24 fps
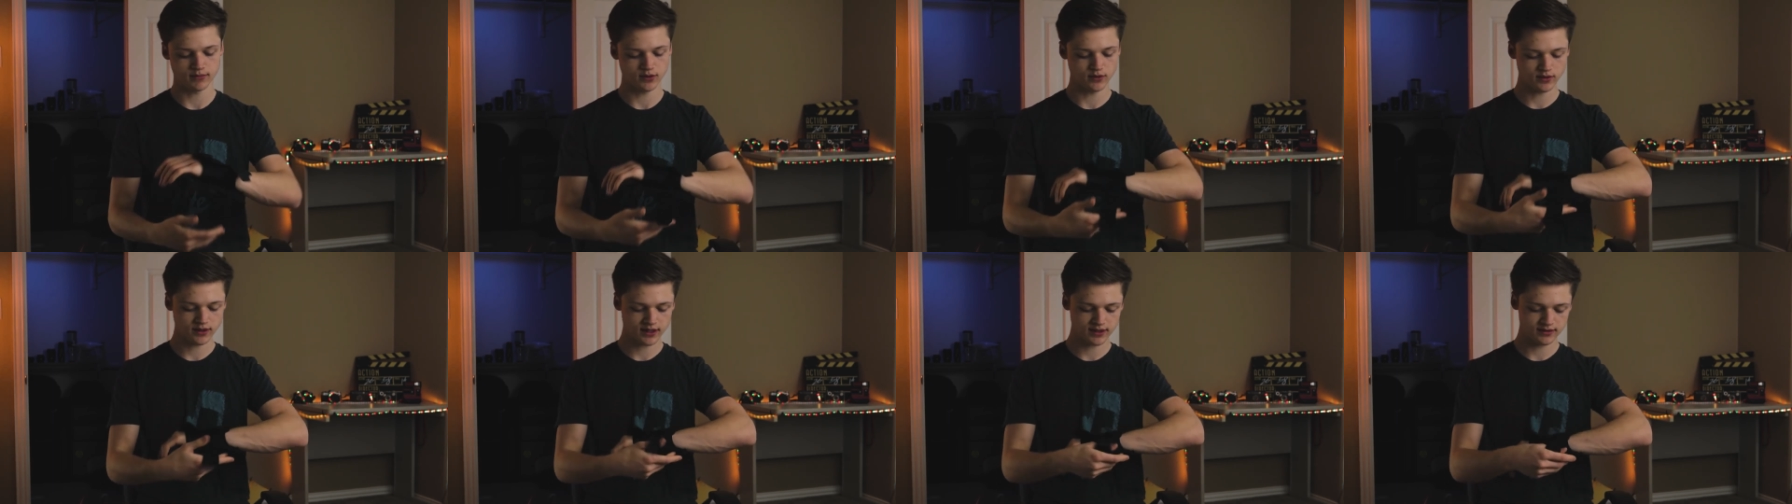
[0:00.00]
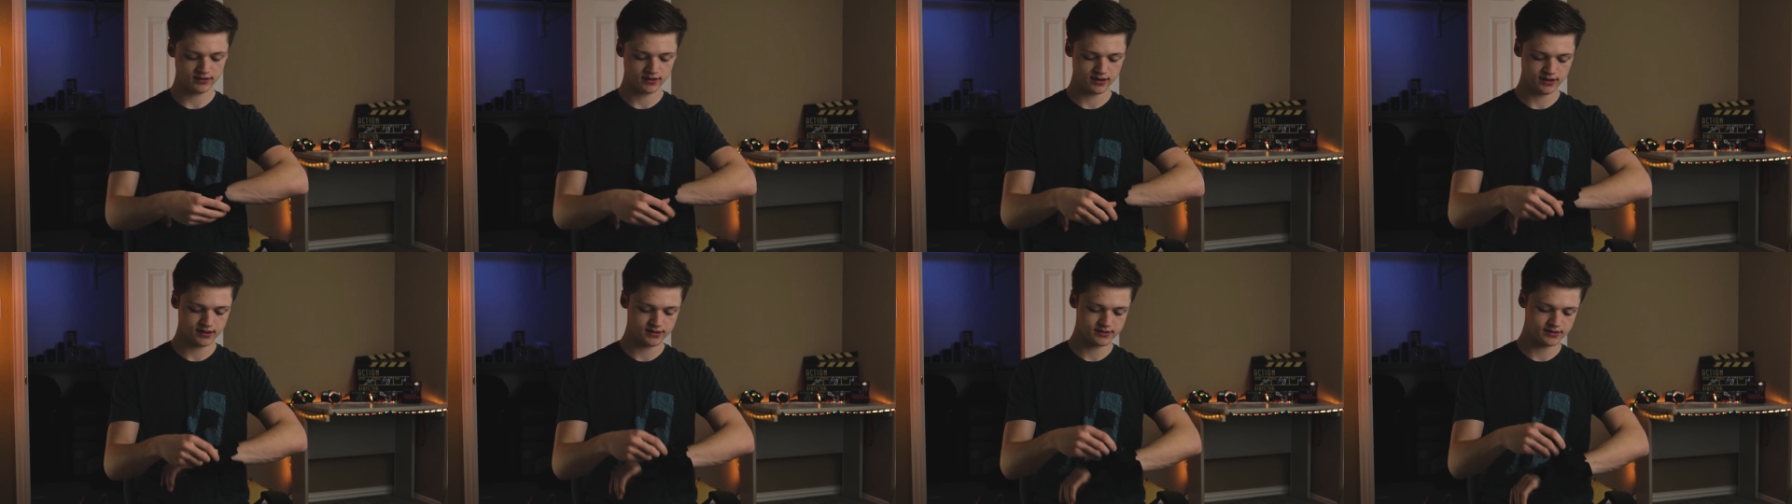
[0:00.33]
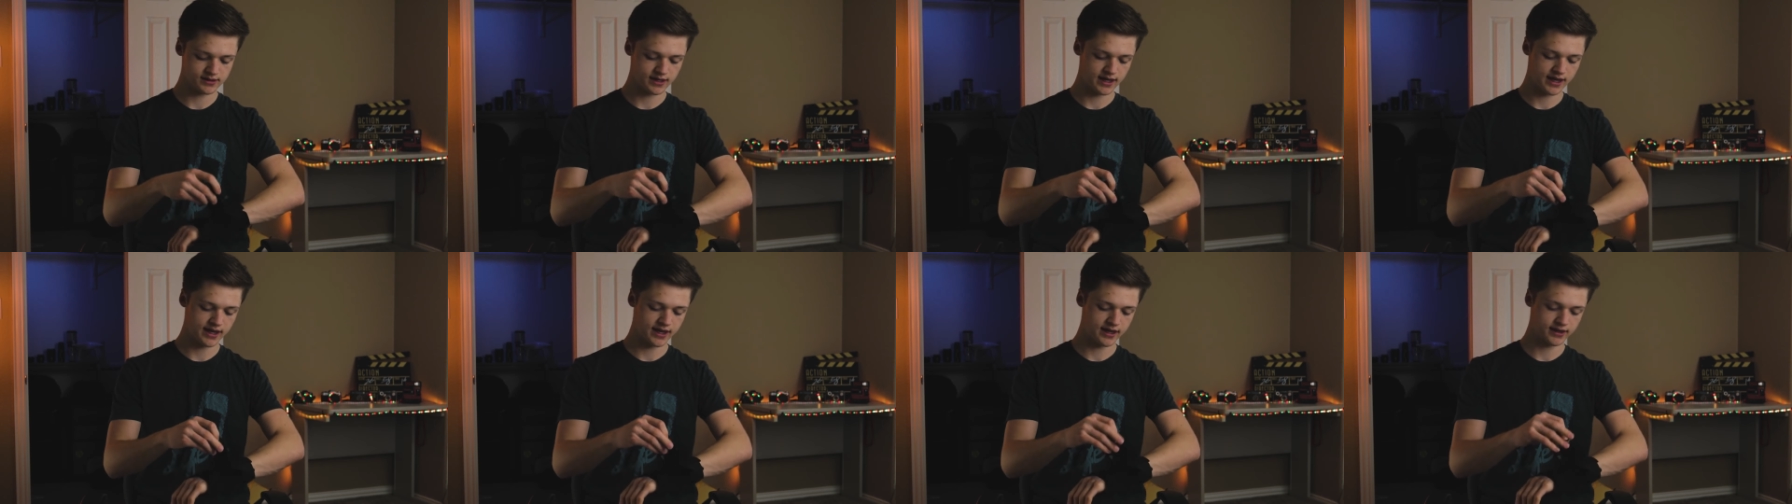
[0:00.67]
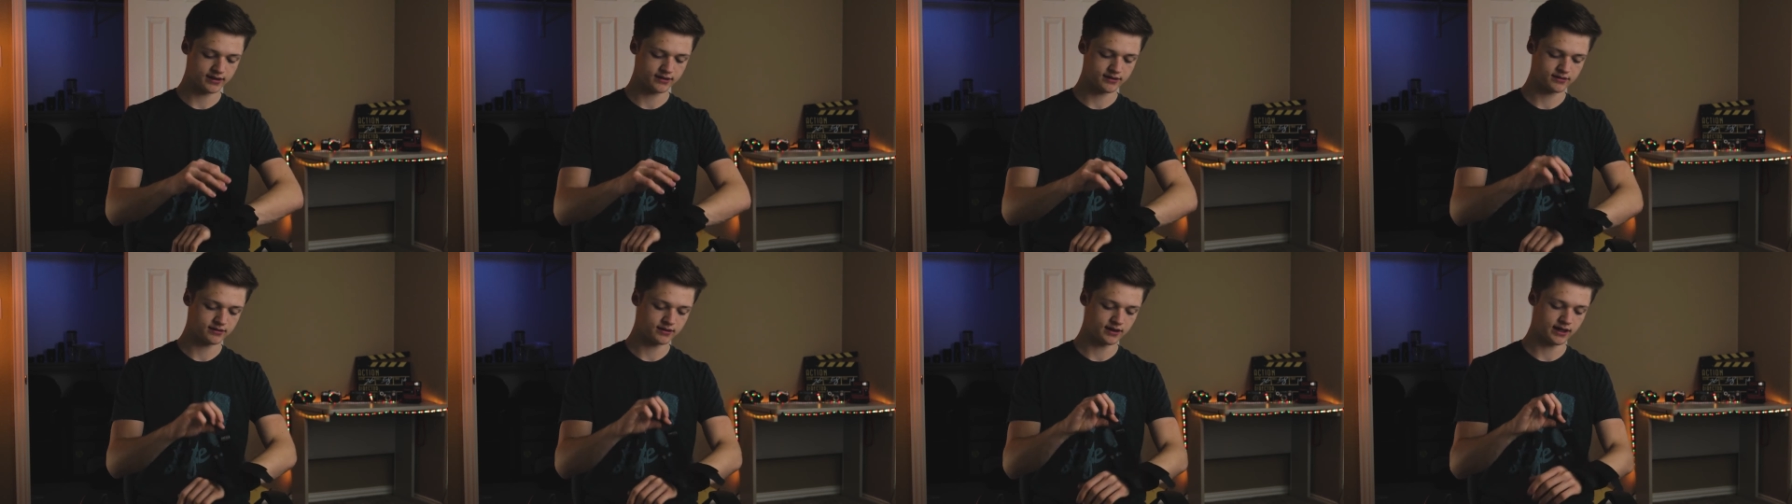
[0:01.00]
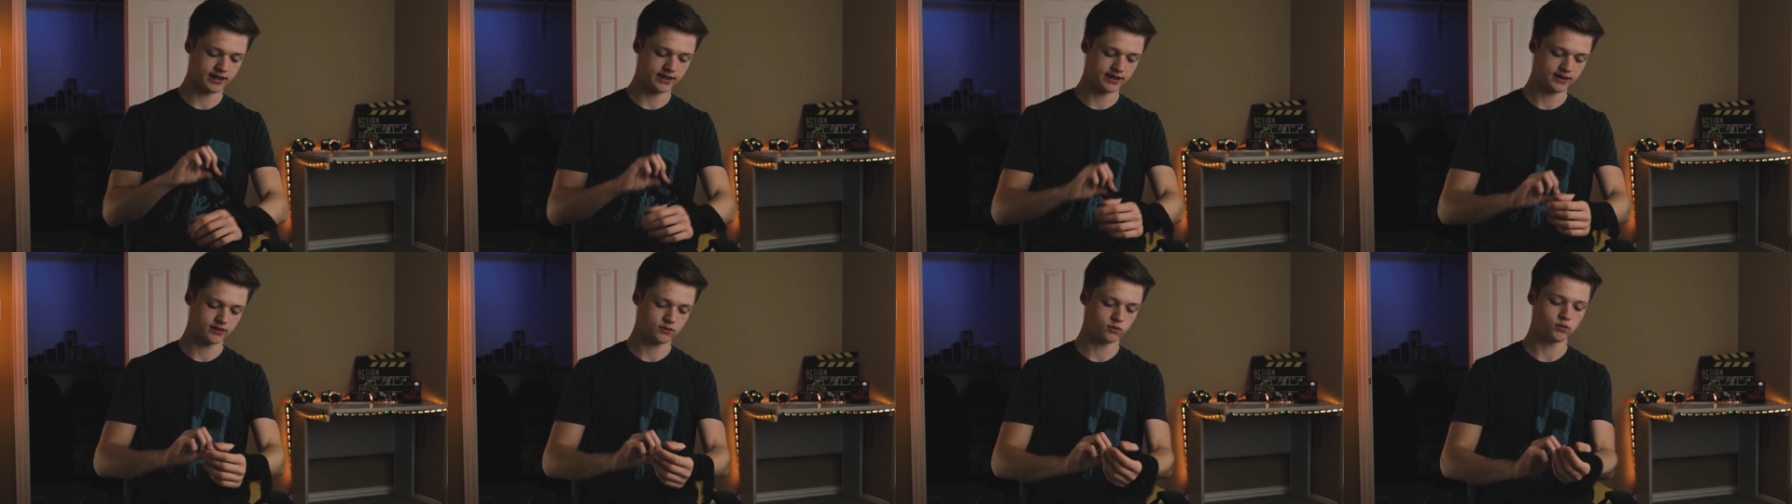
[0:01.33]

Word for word: You can get these at like